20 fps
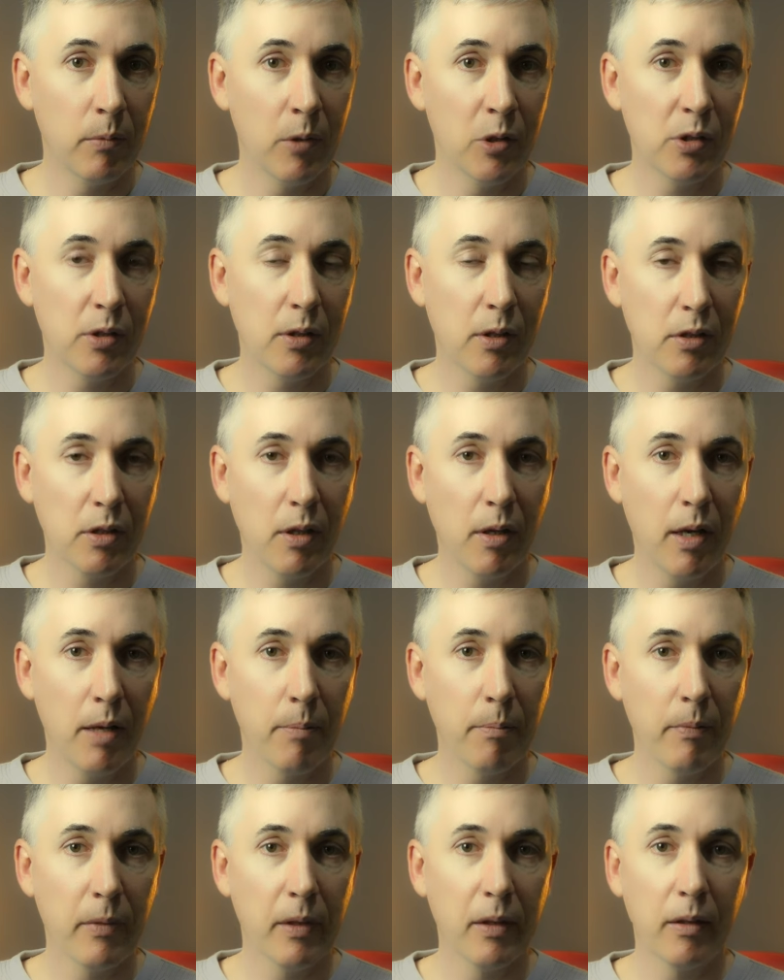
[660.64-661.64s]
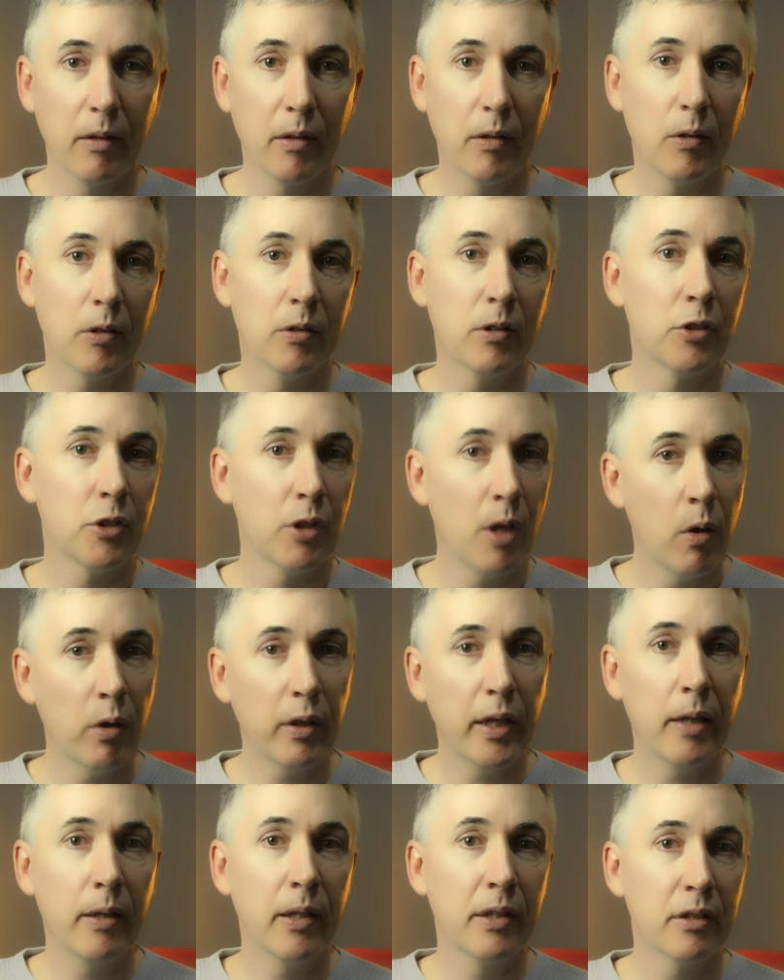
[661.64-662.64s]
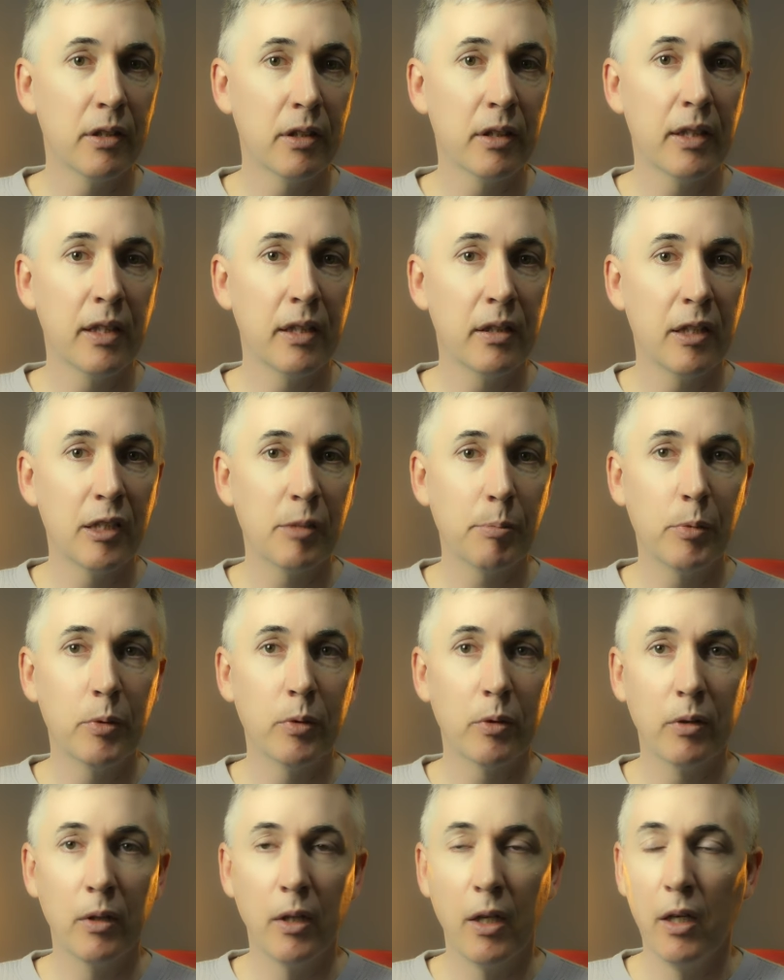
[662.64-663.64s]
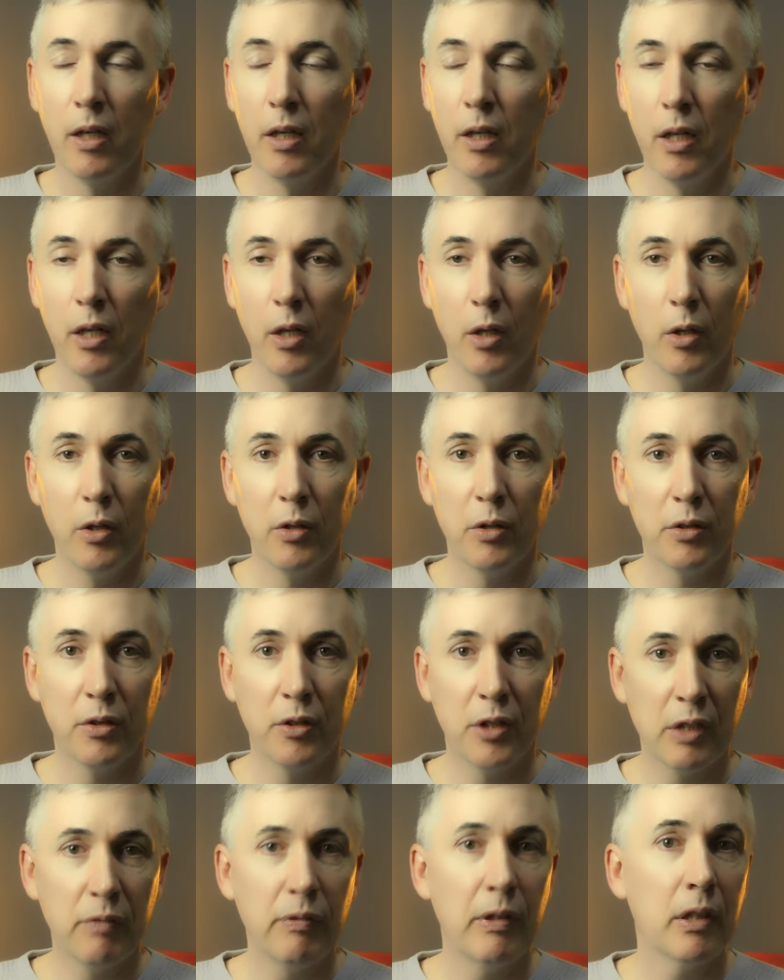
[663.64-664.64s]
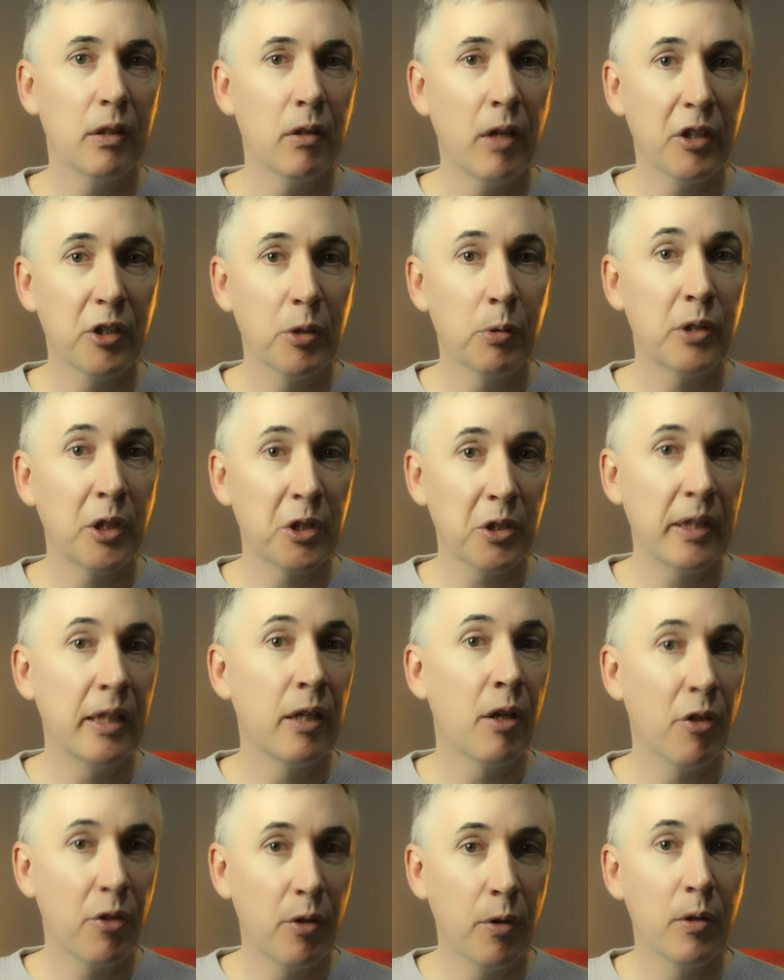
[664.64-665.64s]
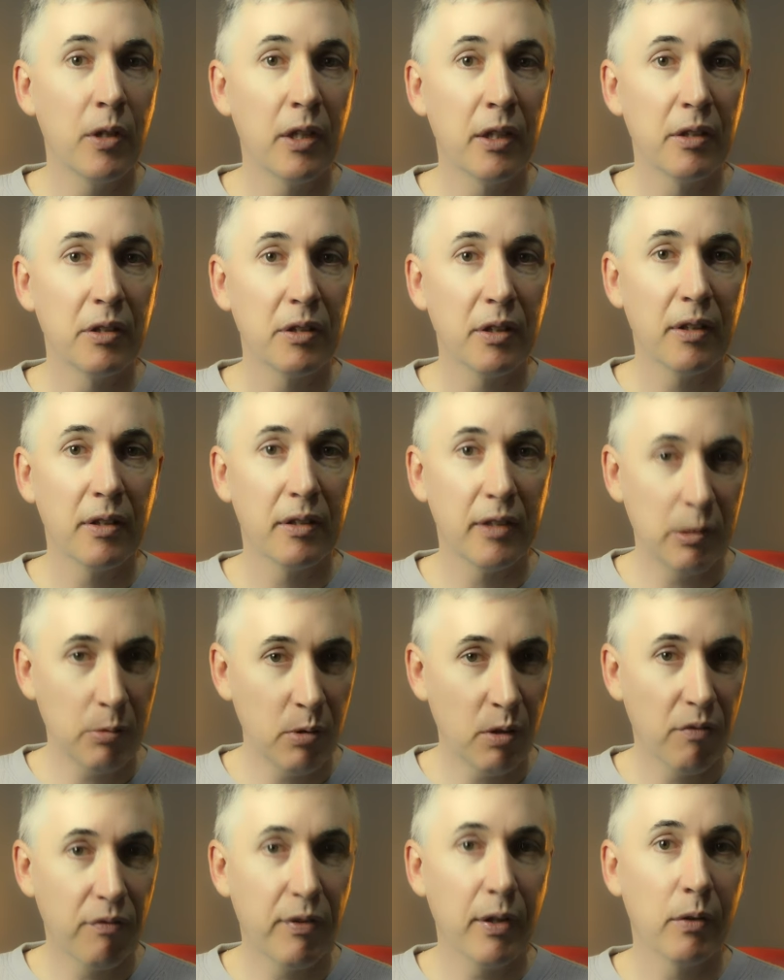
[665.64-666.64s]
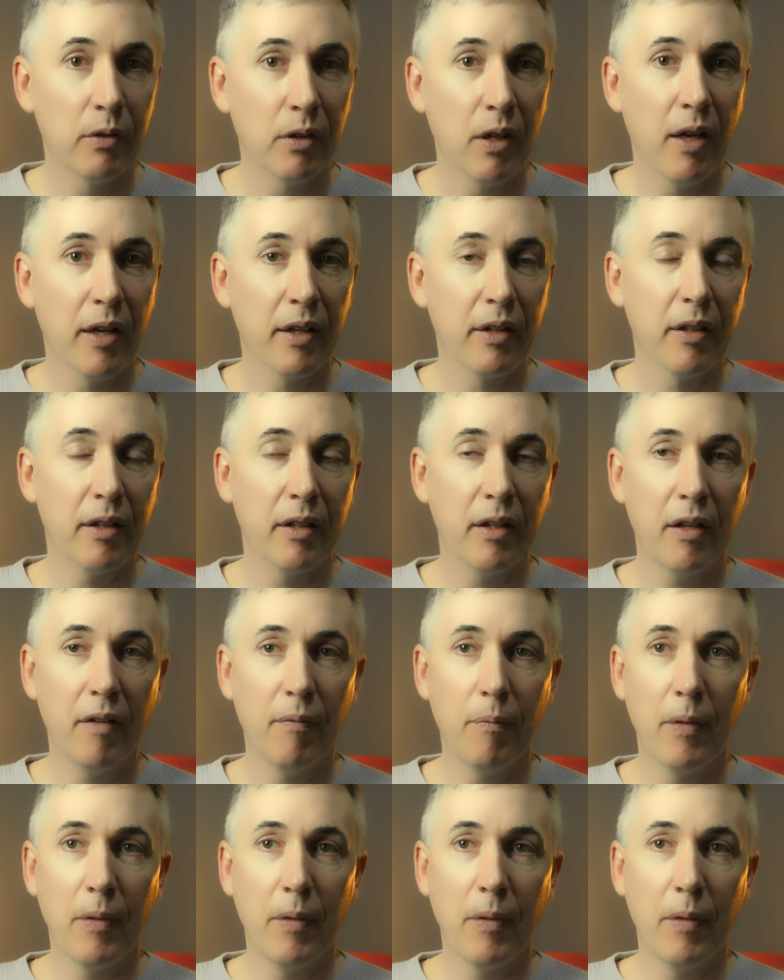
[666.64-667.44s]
most of the time, because the child character in this book just felt like she was actually in her 30s. That's what it felt like.